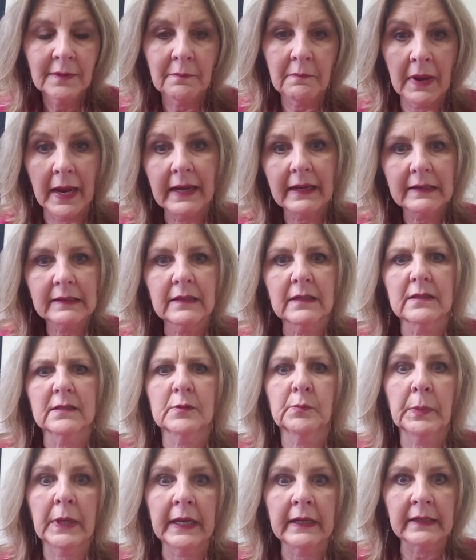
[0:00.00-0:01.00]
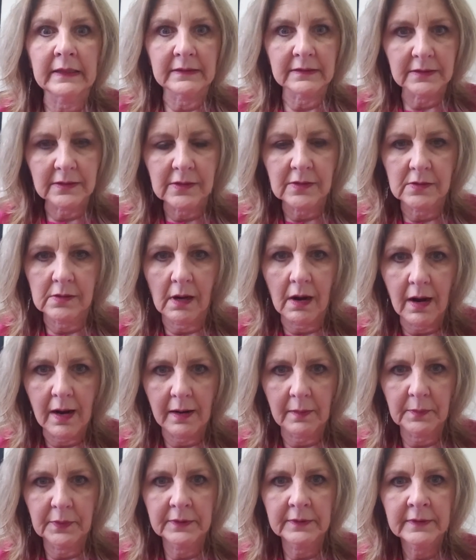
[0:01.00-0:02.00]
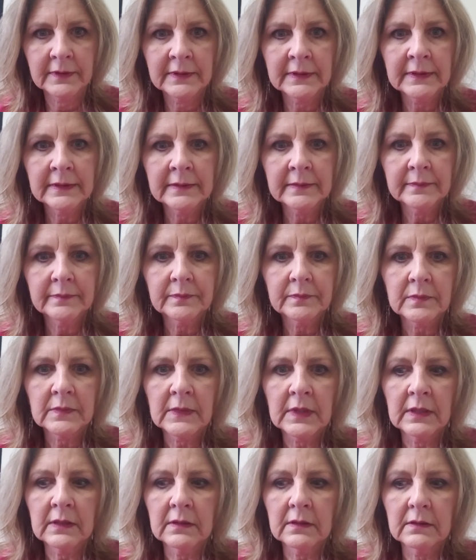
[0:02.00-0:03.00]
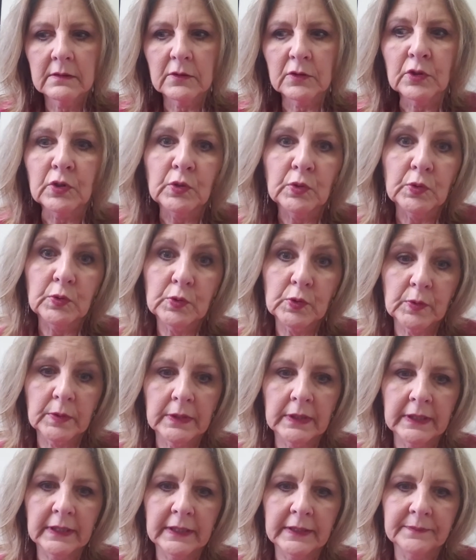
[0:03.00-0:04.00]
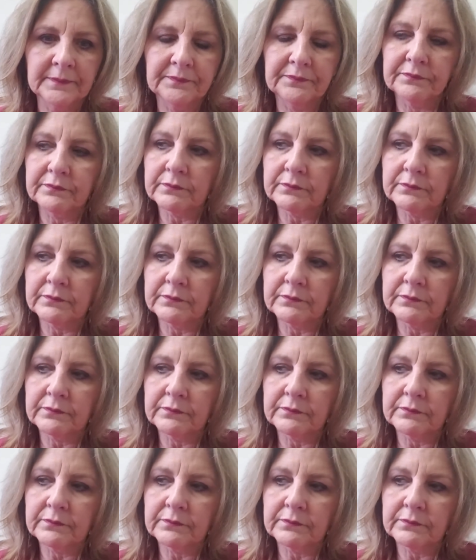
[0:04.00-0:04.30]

Make this pain stop? Usually,